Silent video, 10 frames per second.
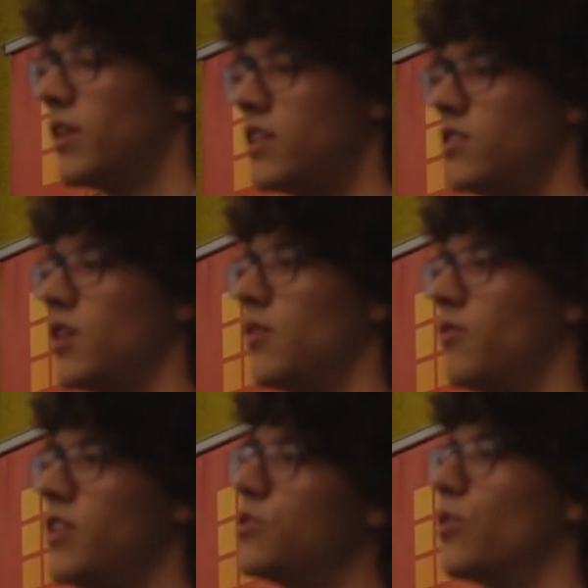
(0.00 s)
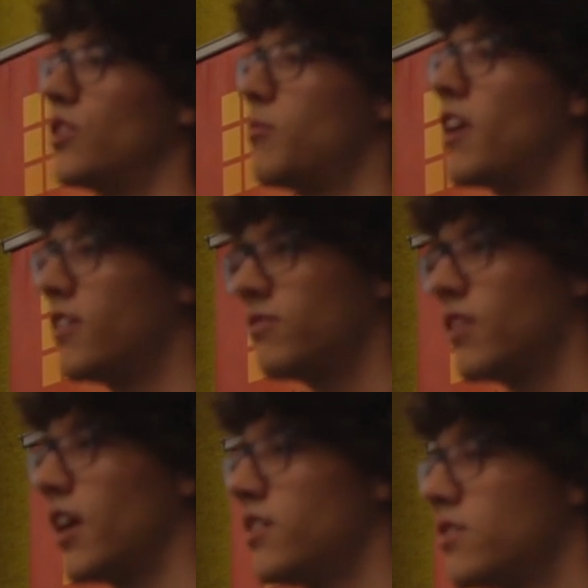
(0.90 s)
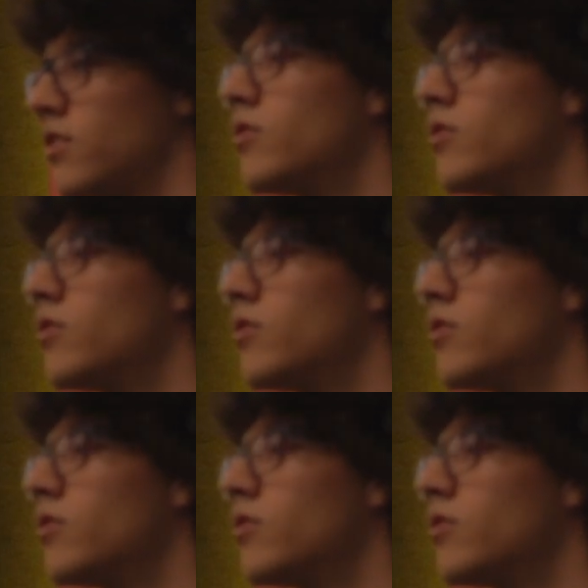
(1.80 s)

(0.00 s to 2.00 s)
think this is a feature, not a bug, I guess.